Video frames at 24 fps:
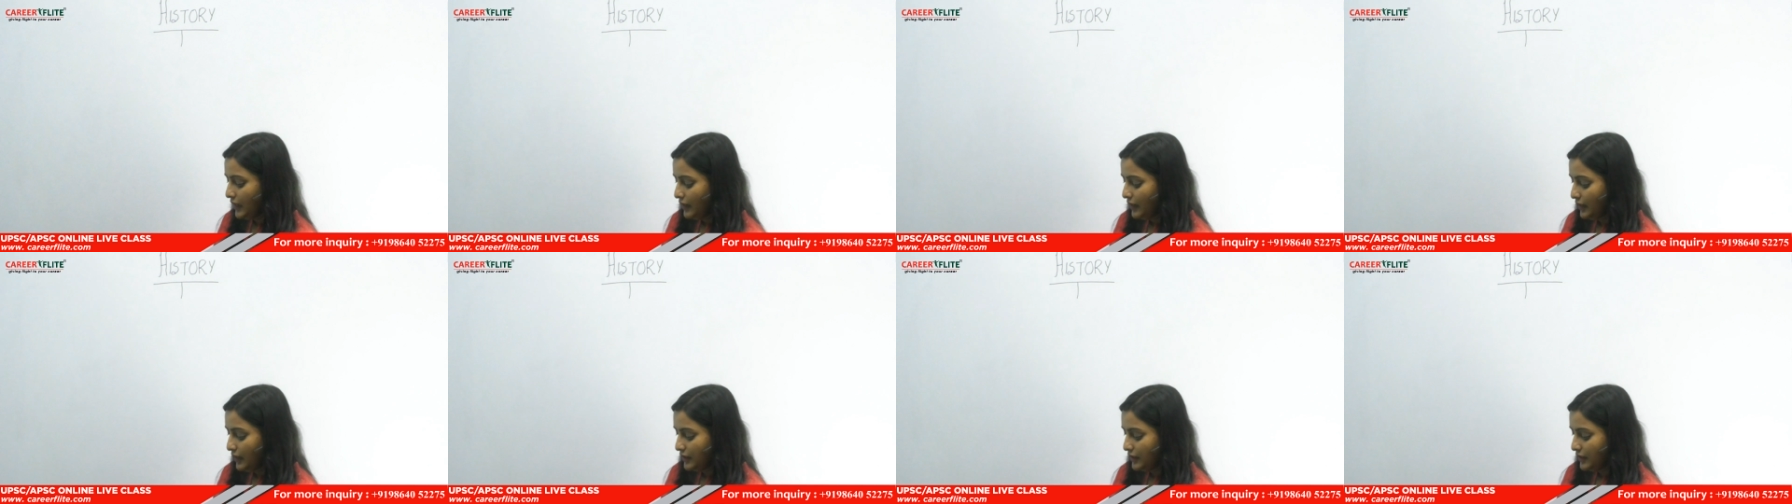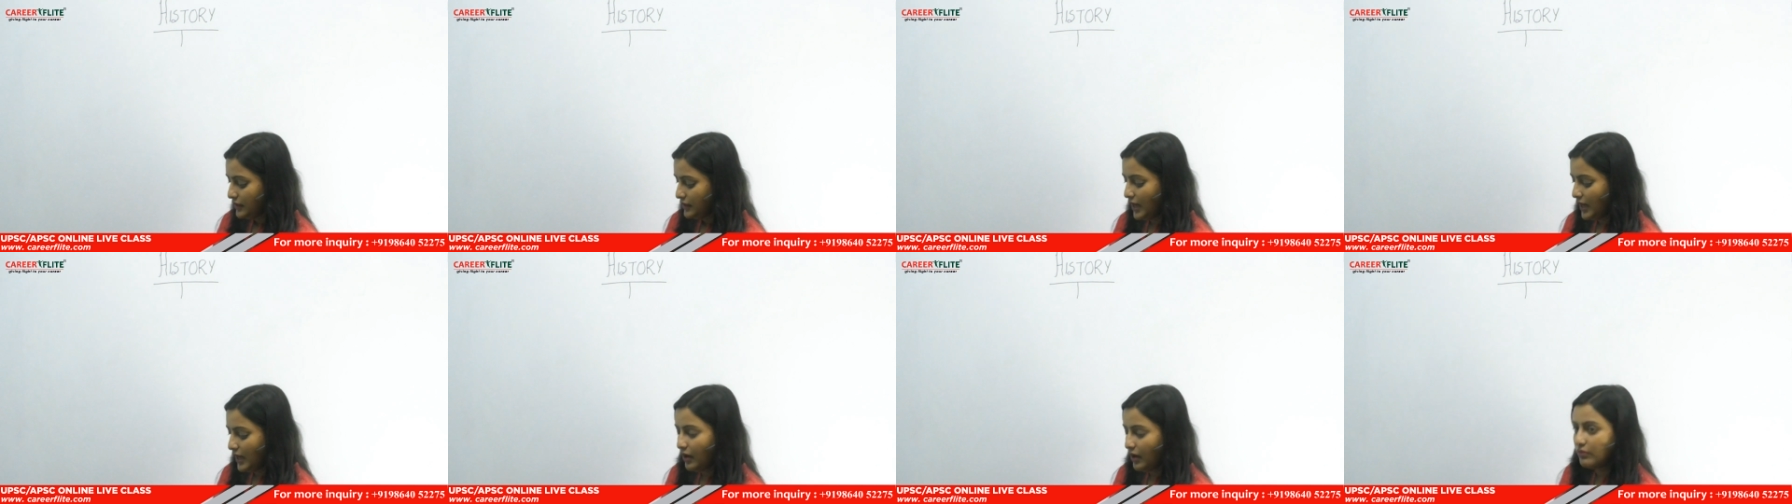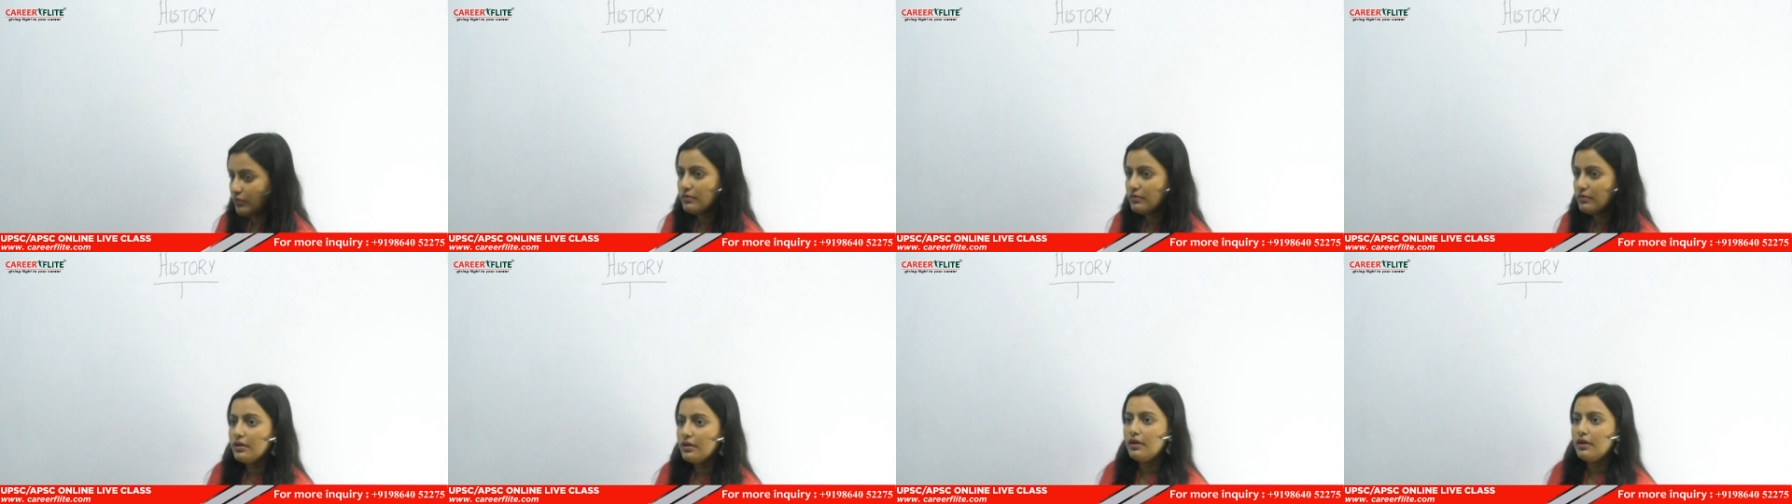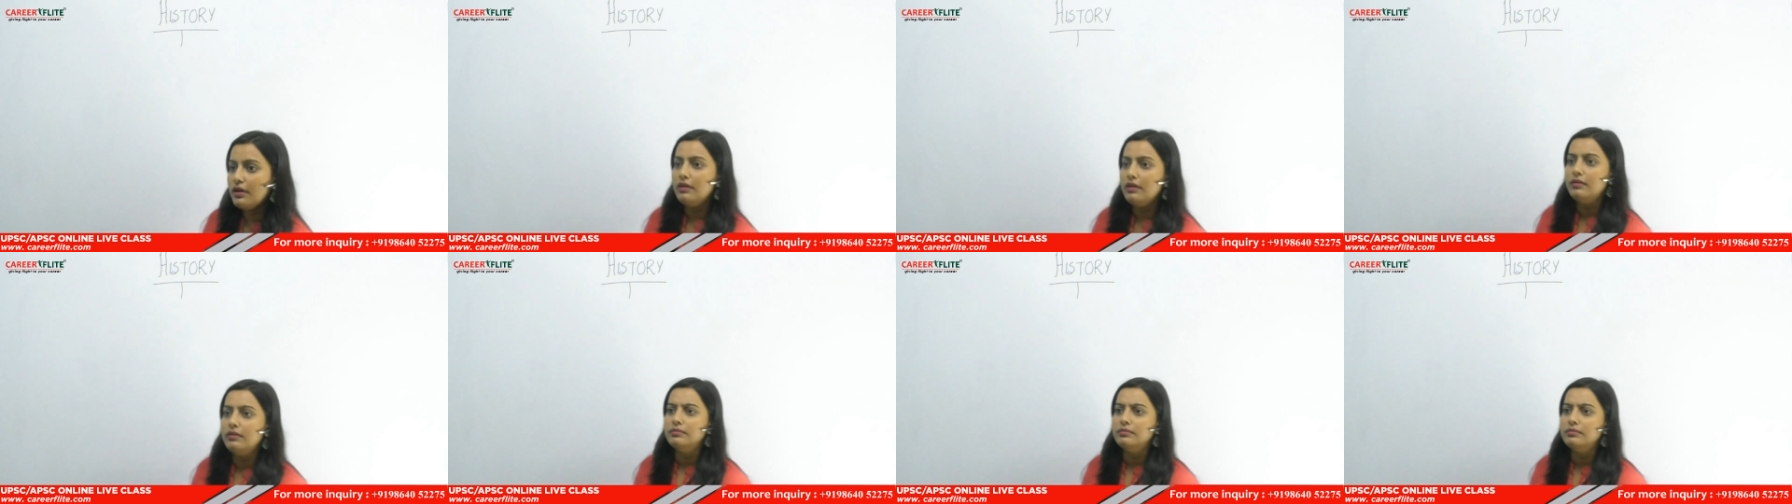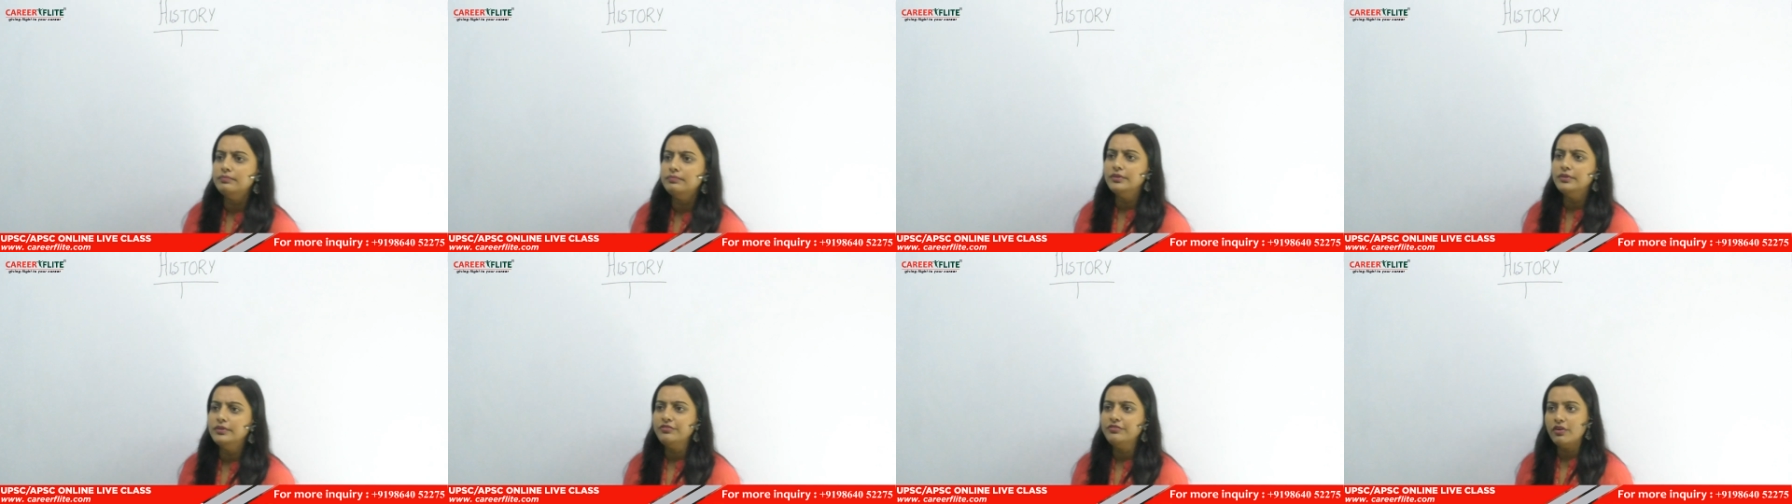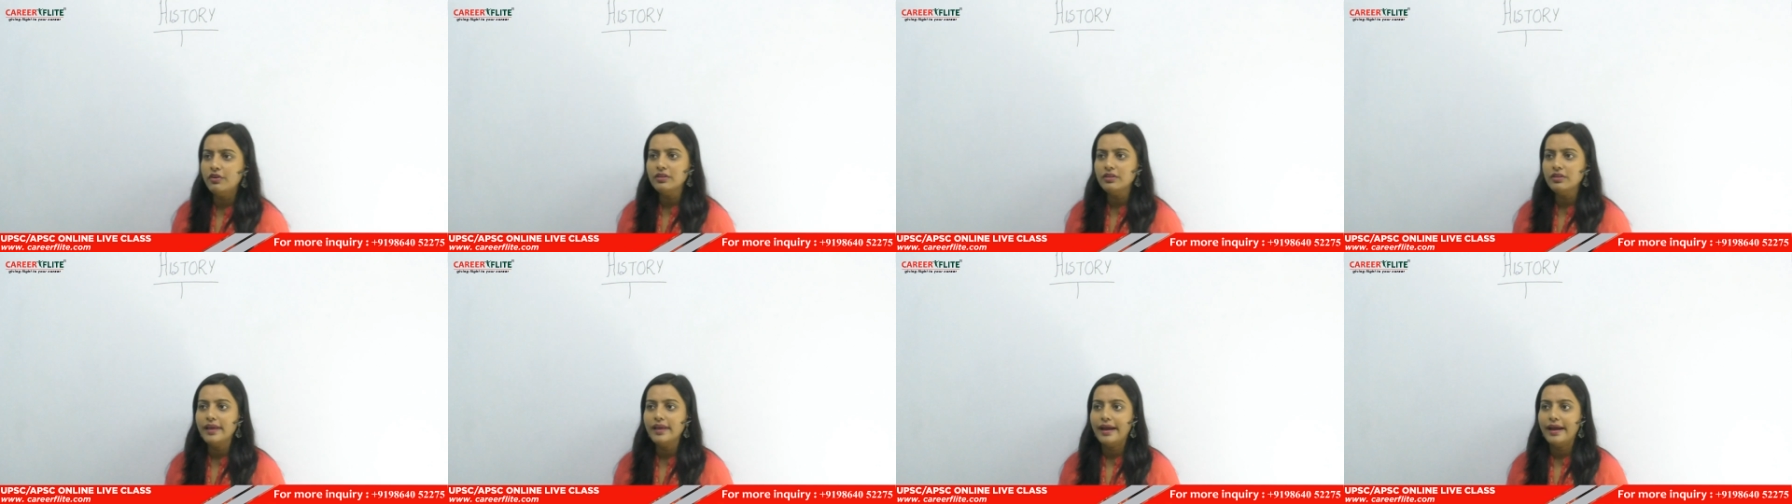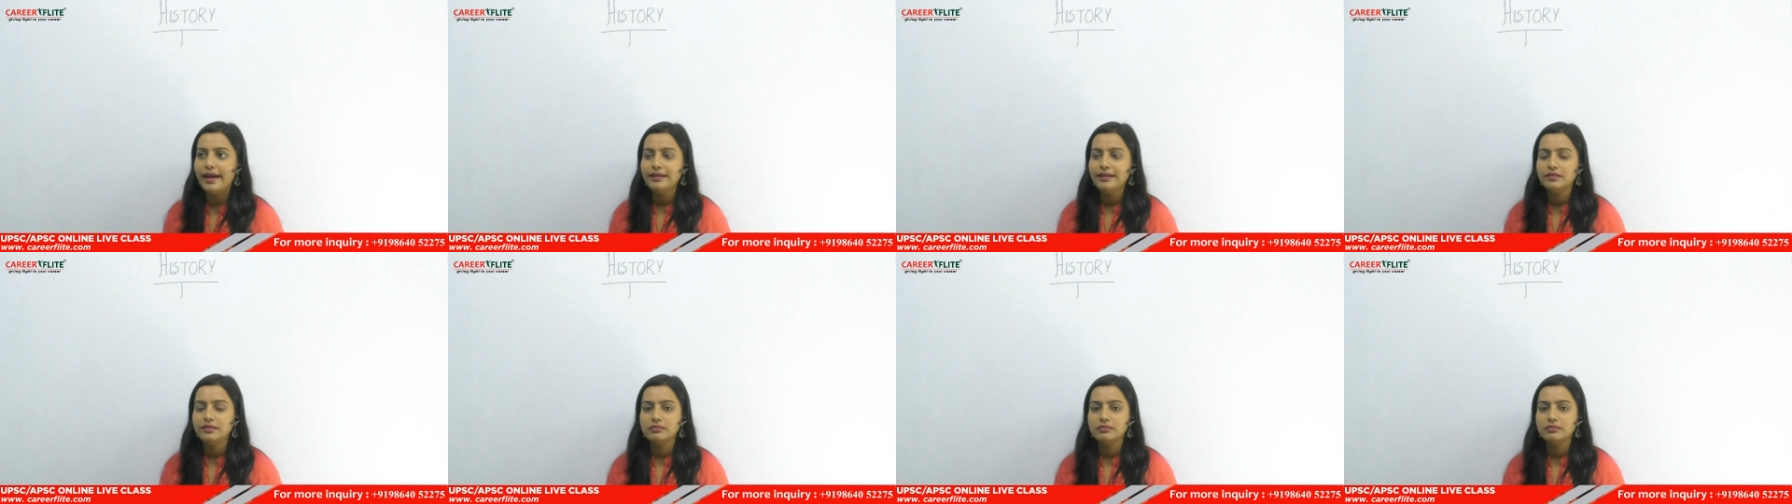Now, before that,